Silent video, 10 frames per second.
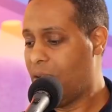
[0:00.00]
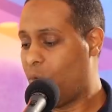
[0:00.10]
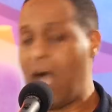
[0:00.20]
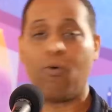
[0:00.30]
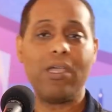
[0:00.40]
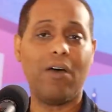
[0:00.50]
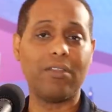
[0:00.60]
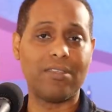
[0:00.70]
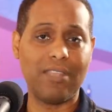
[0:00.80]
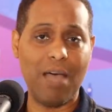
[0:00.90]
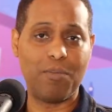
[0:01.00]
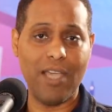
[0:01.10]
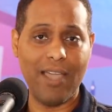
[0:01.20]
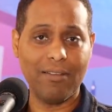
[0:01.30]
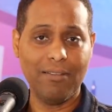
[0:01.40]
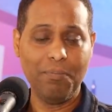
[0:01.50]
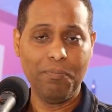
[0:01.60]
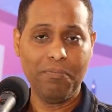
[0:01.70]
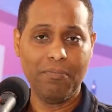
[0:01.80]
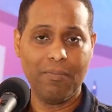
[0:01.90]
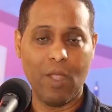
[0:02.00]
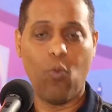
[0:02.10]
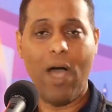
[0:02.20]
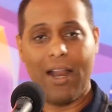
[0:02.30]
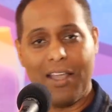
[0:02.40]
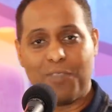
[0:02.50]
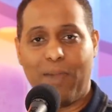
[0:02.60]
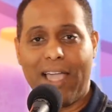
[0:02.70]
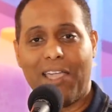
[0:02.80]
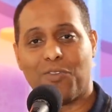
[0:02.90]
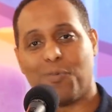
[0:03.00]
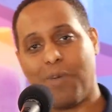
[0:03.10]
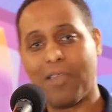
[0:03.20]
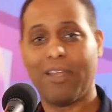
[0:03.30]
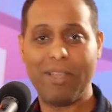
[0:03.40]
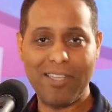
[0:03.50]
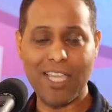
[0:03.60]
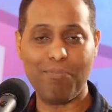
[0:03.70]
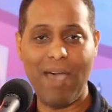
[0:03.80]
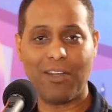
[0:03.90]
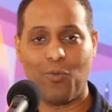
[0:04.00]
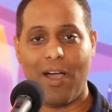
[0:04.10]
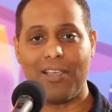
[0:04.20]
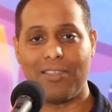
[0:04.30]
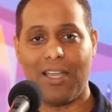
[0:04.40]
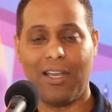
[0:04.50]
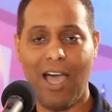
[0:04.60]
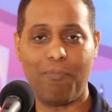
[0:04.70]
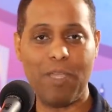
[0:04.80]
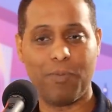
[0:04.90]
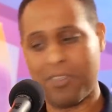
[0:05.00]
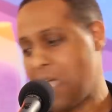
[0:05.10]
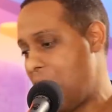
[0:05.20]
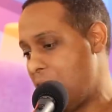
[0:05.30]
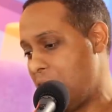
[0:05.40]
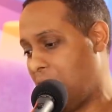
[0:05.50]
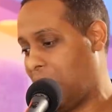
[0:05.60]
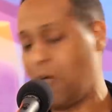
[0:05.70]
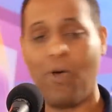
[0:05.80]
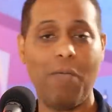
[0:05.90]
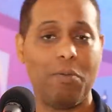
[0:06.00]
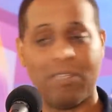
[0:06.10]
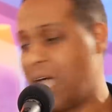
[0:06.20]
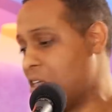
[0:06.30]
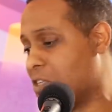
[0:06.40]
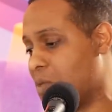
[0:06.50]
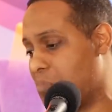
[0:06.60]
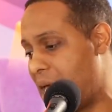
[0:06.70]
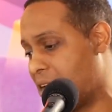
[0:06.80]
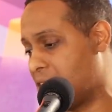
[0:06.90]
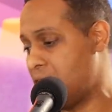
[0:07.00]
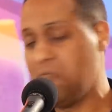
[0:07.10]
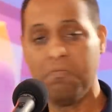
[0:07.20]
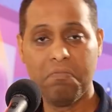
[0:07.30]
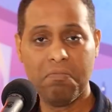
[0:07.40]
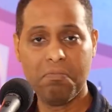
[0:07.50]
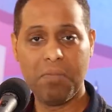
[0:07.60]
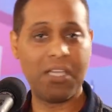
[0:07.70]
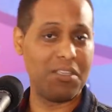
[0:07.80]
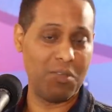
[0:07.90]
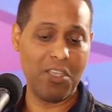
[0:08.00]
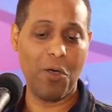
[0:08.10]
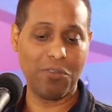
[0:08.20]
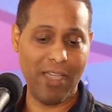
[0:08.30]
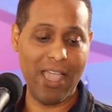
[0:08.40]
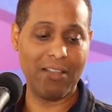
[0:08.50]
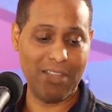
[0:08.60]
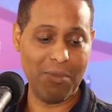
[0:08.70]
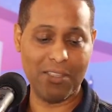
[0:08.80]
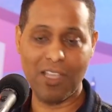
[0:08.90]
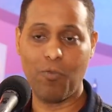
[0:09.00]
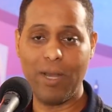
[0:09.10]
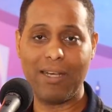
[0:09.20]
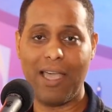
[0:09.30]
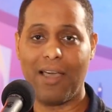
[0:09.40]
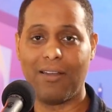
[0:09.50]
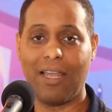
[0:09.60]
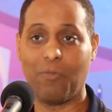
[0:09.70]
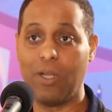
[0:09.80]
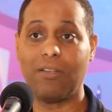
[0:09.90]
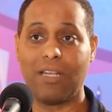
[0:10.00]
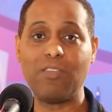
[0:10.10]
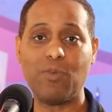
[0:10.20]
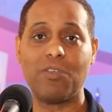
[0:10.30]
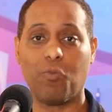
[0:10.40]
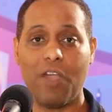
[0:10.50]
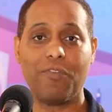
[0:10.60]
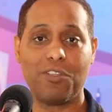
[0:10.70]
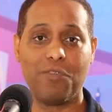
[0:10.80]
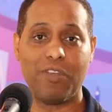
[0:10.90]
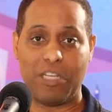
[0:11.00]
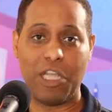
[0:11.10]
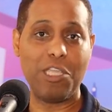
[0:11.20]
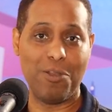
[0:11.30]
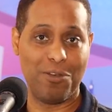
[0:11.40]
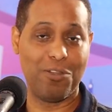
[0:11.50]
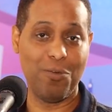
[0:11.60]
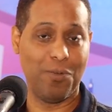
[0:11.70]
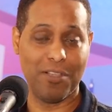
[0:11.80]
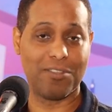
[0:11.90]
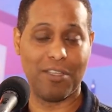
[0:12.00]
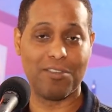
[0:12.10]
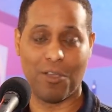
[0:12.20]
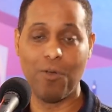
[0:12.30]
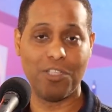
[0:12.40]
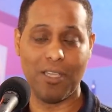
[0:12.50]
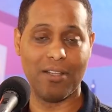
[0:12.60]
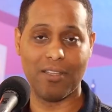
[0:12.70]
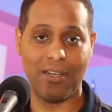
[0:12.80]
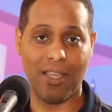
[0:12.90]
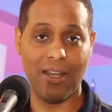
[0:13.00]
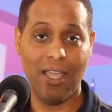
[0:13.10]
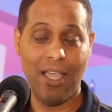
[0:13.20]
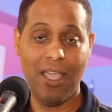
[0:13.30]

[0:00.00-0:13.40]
While we on the subject, and while it is Black History Month, let me take it back to what I said. A lot of people say, hey, you know, a lot of white people say, I used to be black too. Because this whole thing, some of this stuff went down, like this was in reference to Virginia too, with this Gucci incident.